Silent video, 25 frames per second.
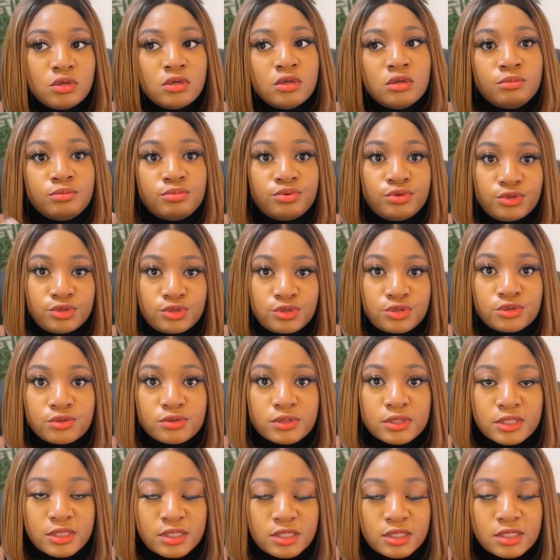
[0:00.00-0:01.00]

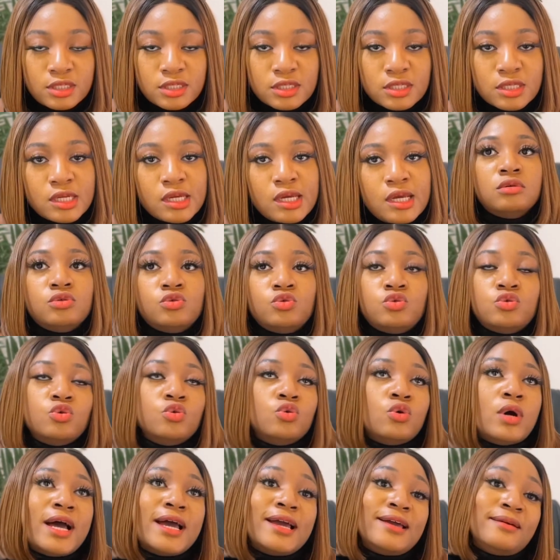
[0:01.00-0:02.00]
produce this.
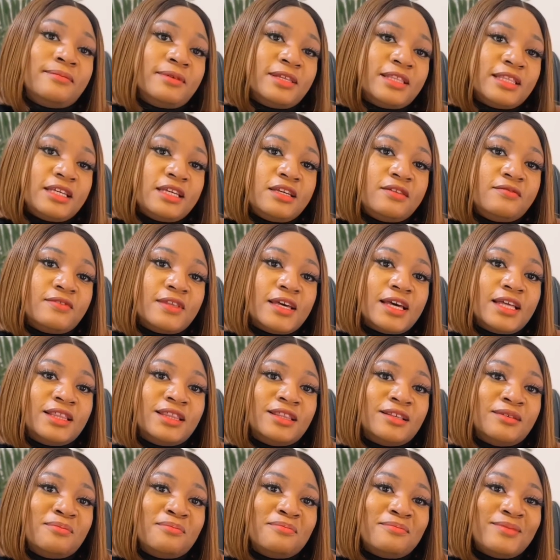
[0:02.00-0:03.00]
So I believe
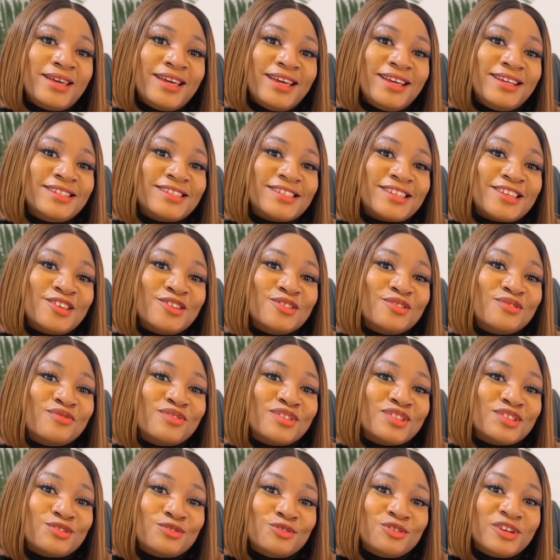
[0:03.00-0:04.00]
that the main skill
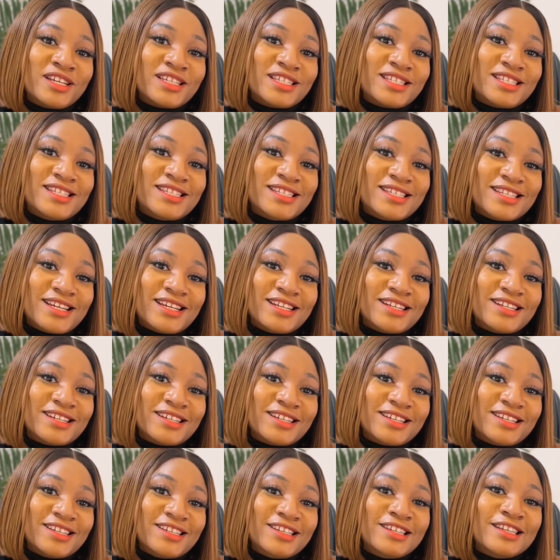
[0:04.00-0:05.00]
for the UX
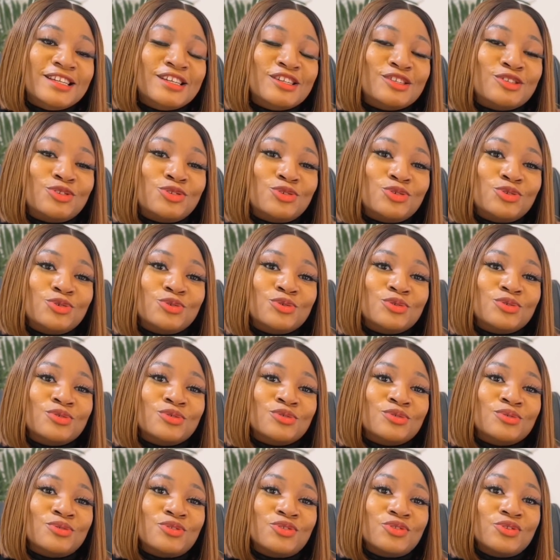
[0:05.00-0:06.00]
designer is
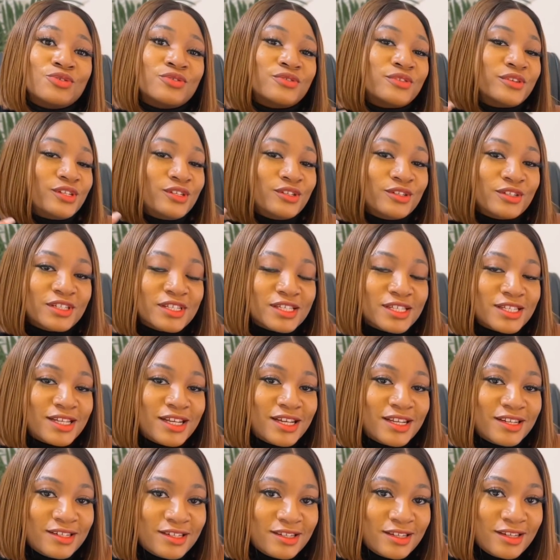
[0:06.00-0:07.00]
to thoroughly
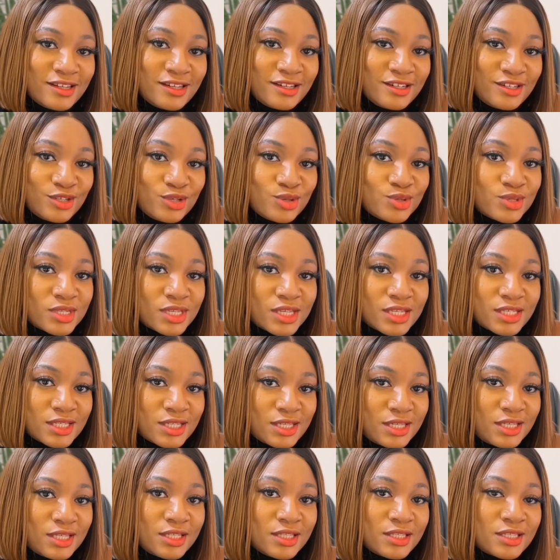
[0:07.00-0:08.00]
understand the user's
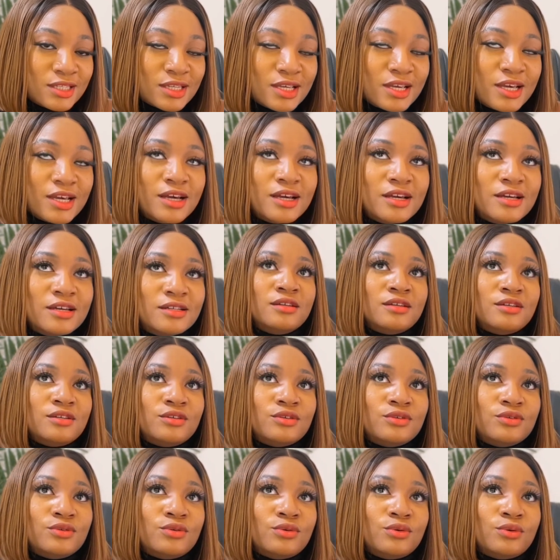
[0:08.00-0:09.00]
needs and
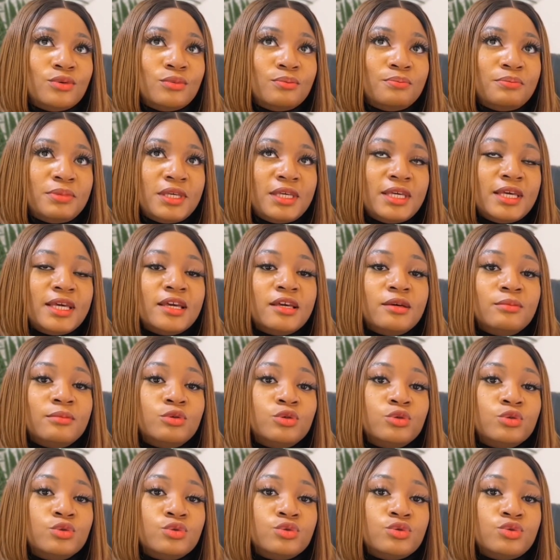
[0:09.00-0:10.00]
be
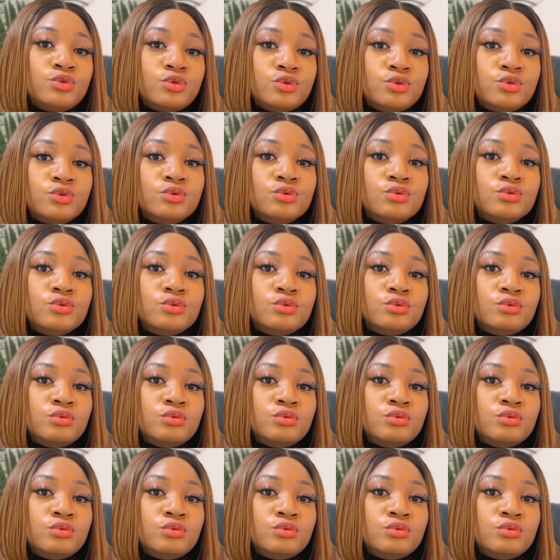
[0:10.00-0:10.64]
able to